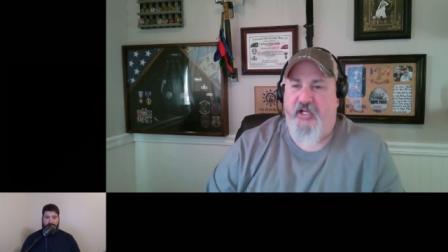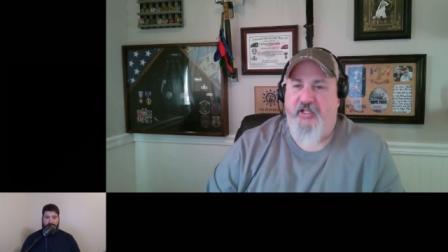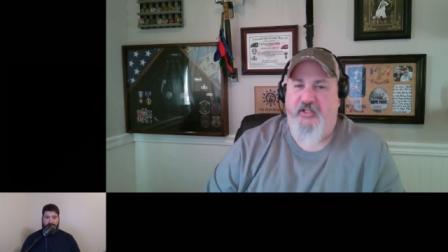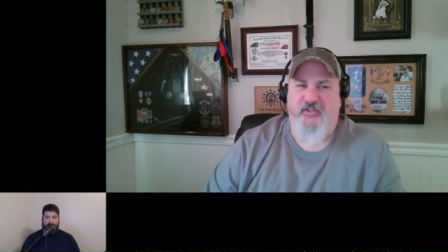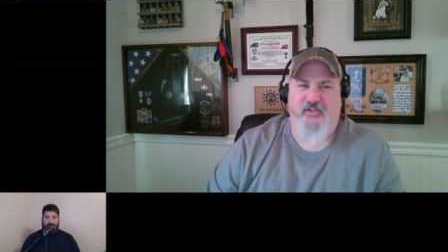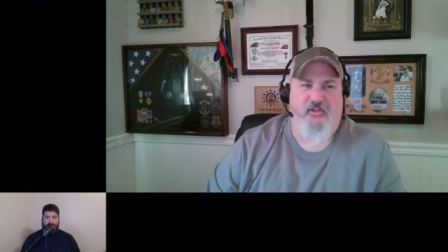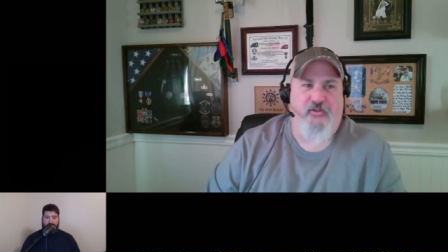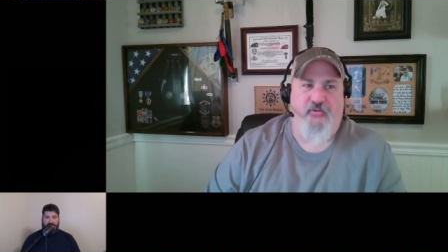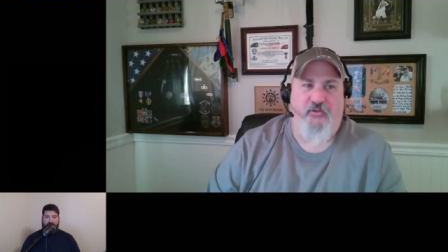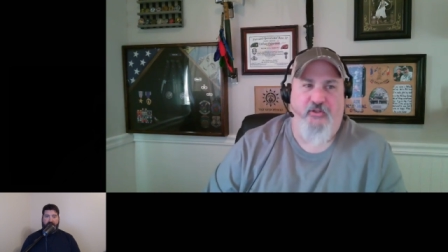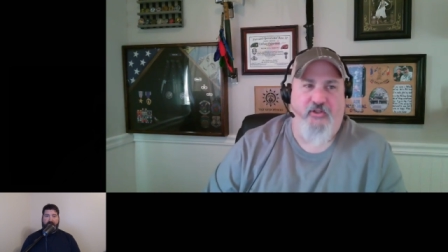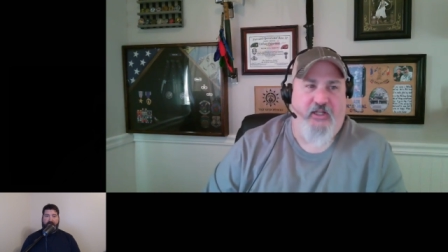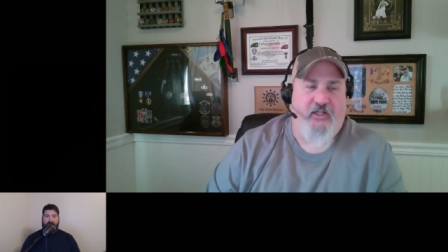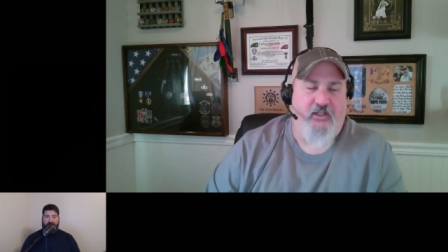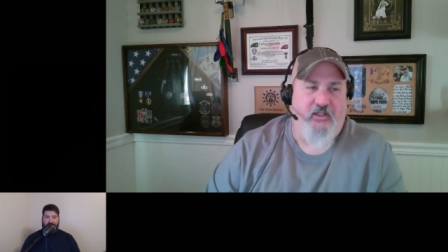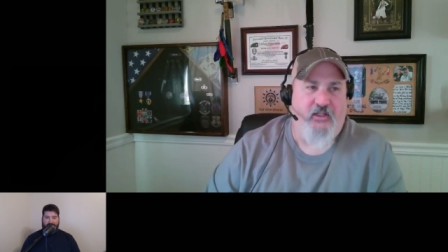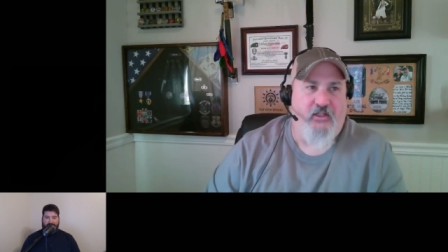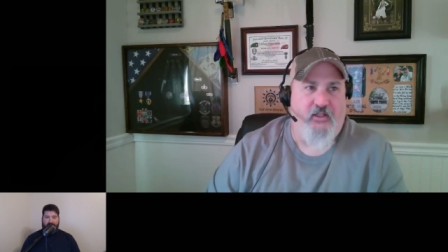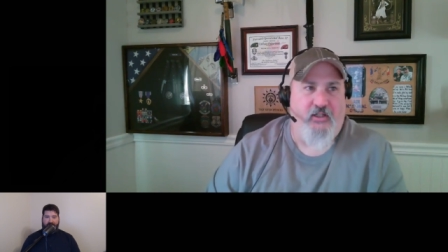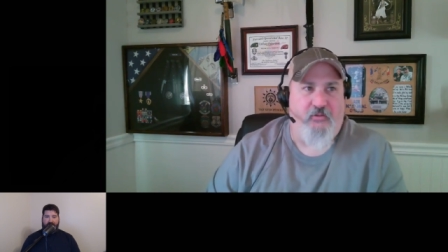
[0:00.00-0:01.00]
He's doing like
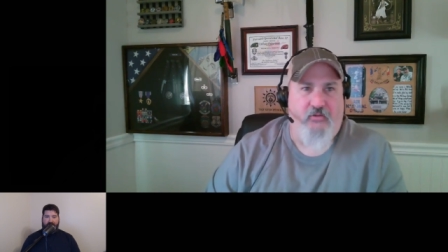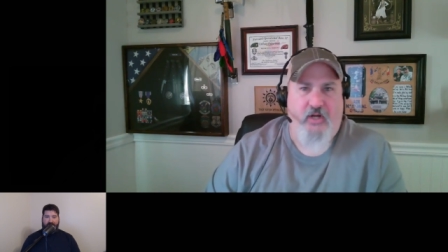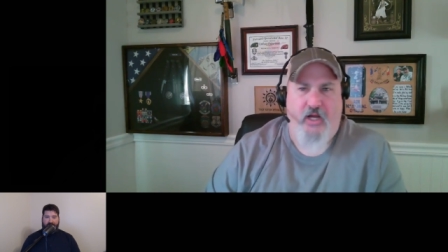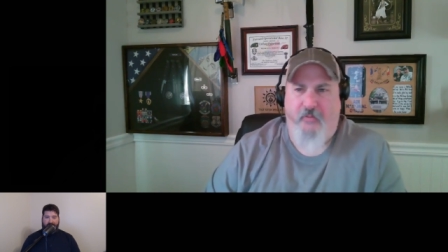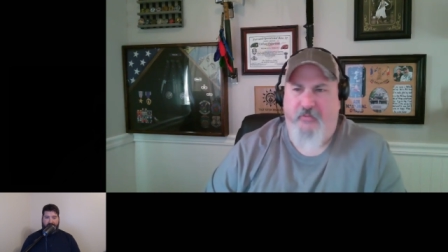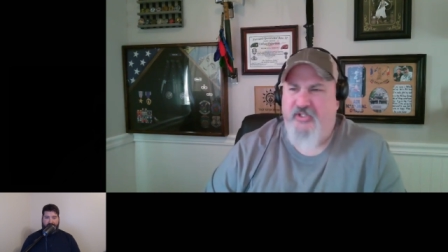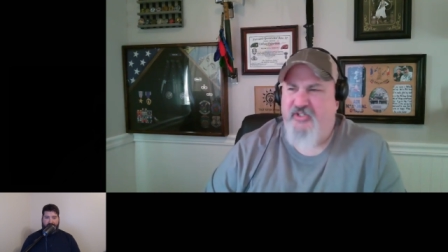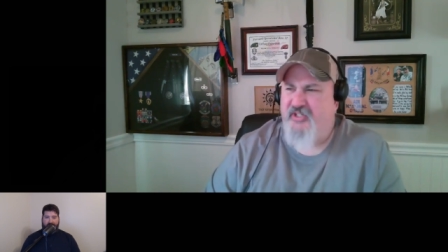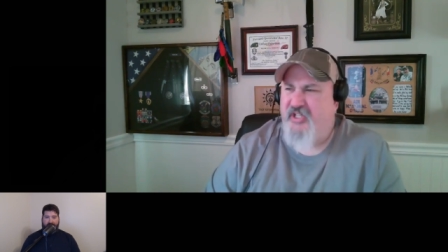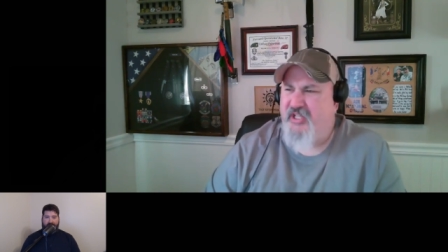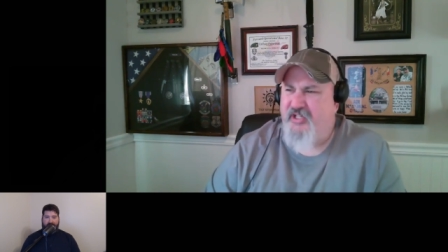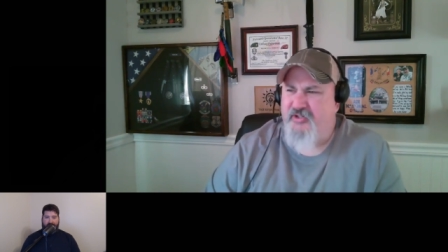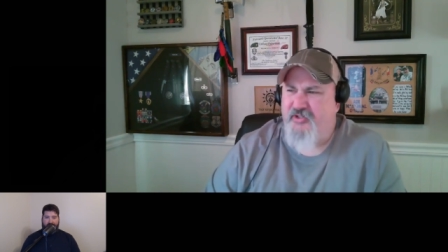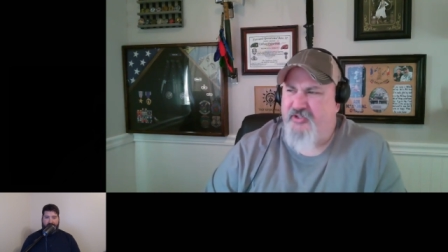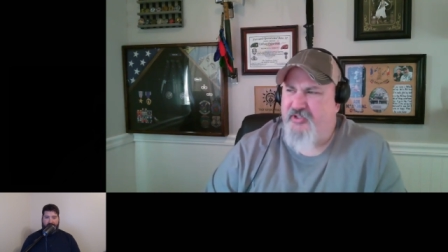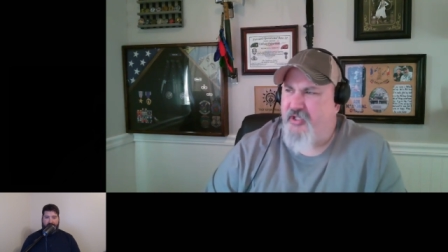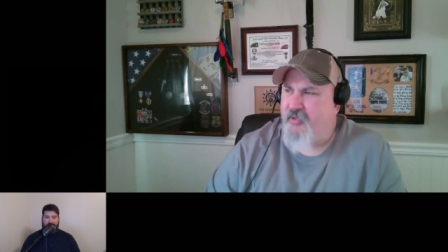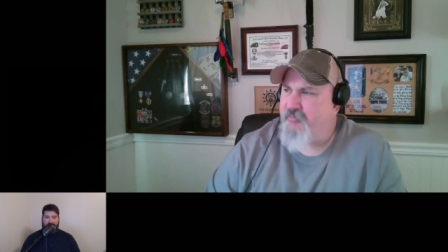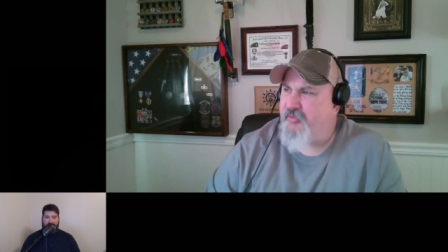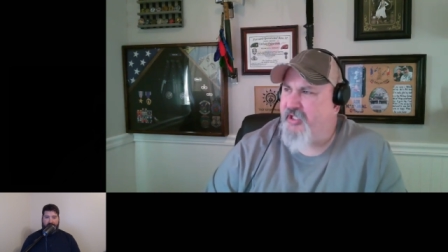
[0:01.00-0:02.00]
a uh, Robin Sage or
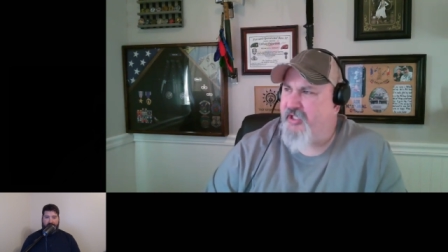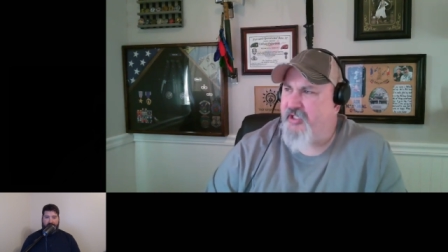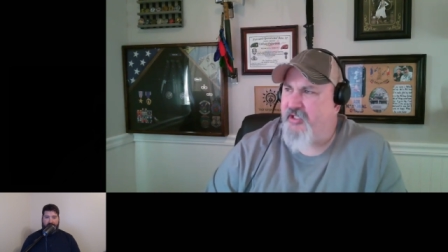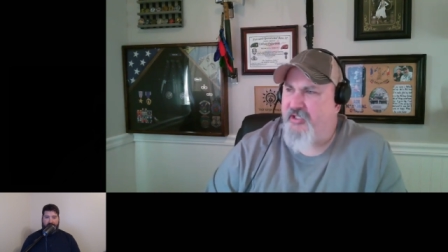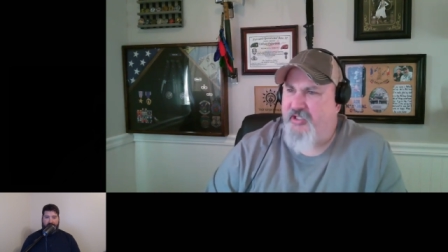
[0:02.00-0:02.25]
something.